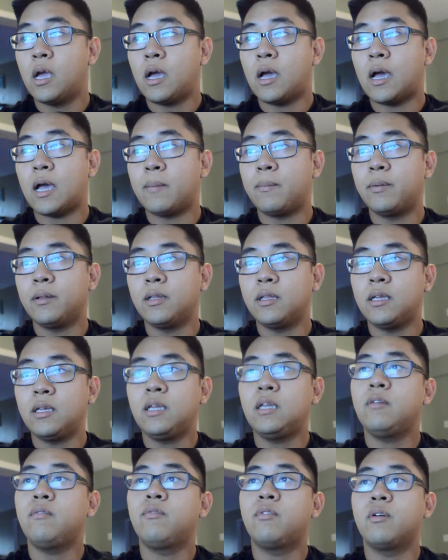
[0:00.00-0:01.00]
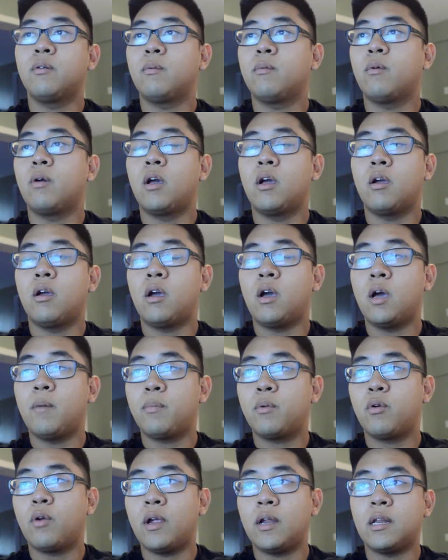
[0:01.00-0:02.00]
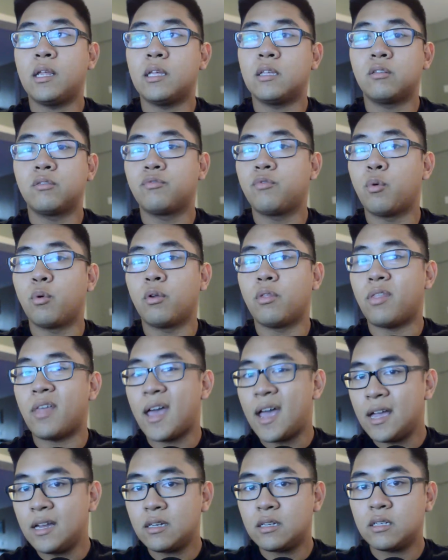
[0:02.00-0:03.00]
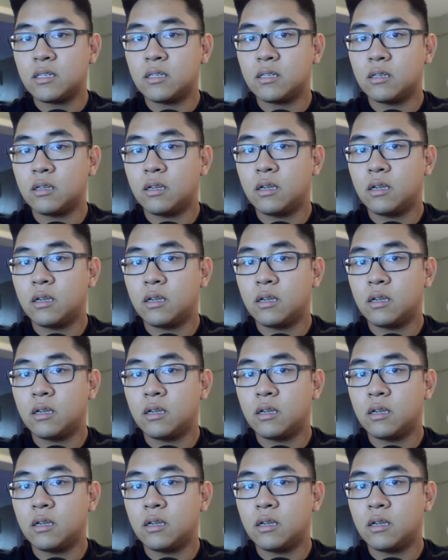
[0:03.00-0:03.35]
I believe the upgrade is for that.